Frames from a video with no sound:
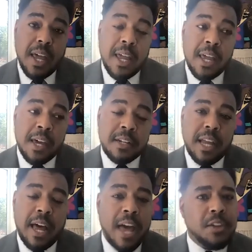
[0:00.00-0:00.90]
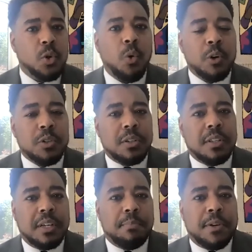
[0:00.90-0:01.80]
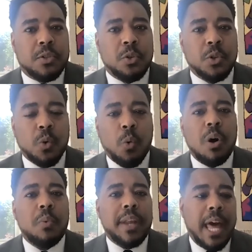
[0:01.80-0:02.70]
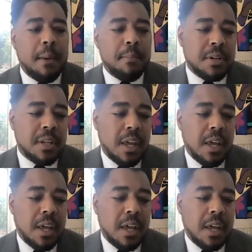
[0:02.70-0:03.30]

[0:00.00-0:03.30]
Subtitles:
And I asked, of course, my students, well, what would happen